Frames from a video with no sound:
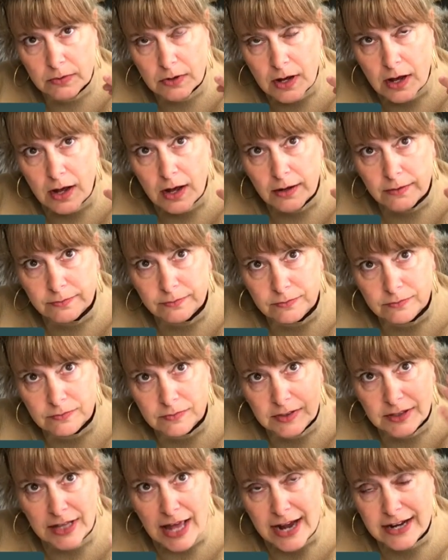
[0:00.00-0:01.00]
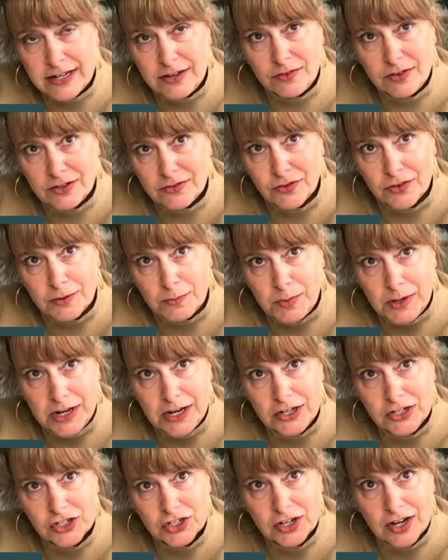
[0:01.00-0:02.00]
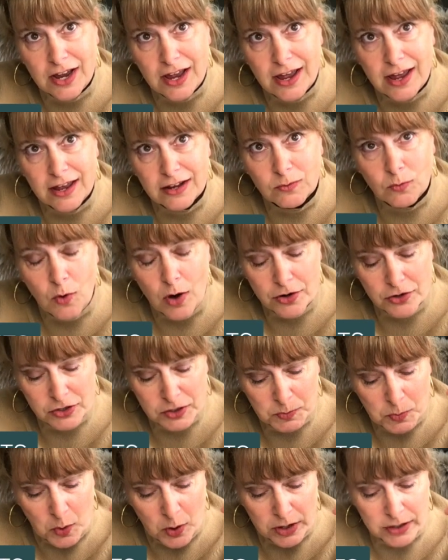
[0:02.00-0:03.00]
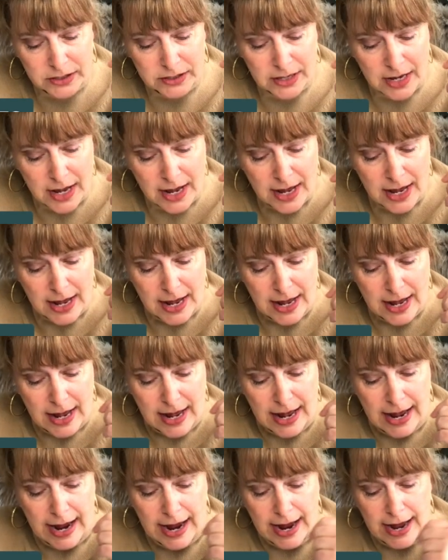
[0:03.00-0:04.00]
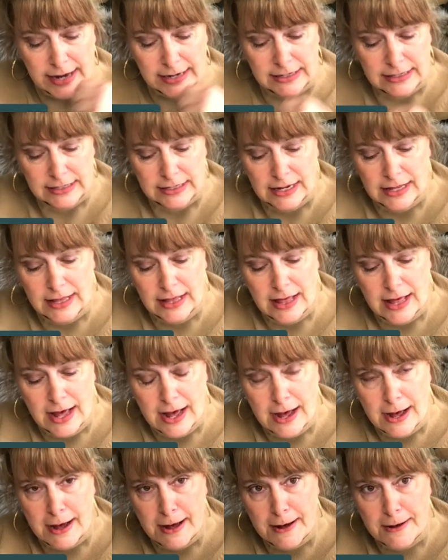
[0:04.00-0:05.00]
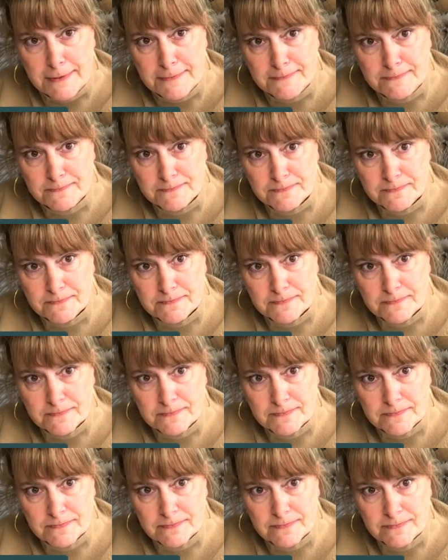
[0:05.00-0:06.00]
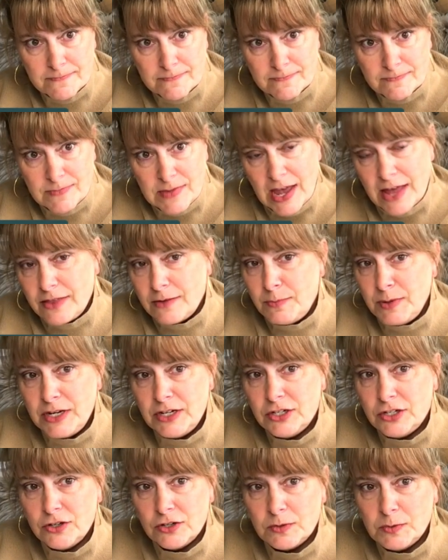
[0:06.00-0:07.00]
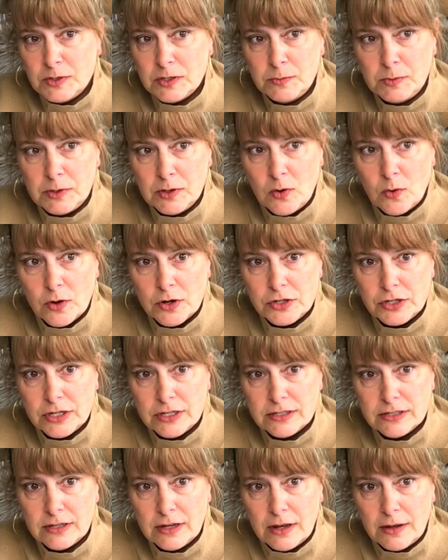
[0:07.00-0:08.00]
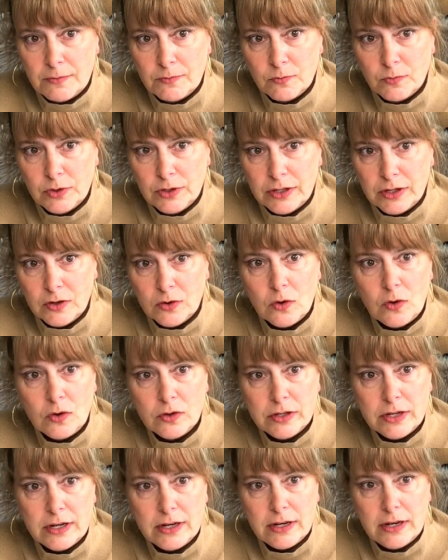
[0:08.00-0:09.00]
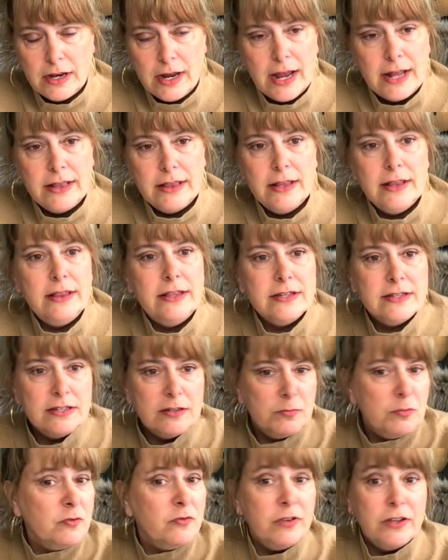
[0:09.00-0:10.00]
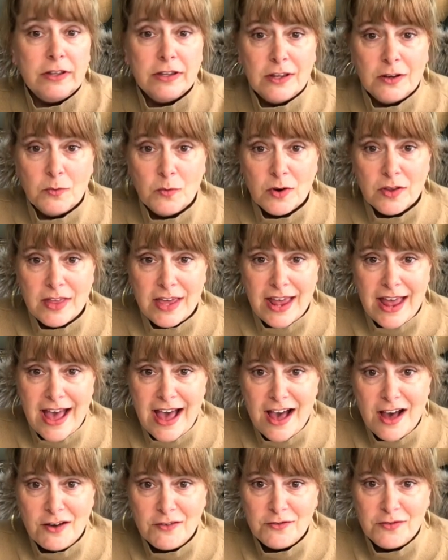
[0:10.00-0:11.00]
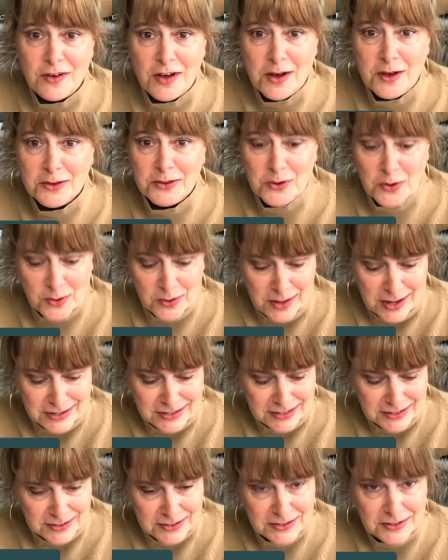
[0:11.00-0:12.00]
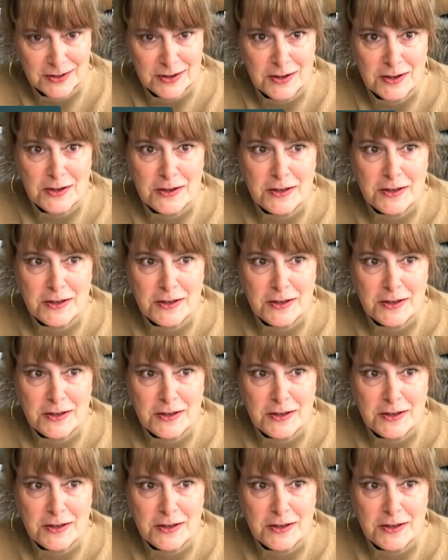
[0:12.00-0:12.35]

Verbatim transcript: um, activities for the beach and water sports and um, yeah the beach they're supposed to be gorgeous um, really golden and this is a pavilion where they have uh, yoga lessons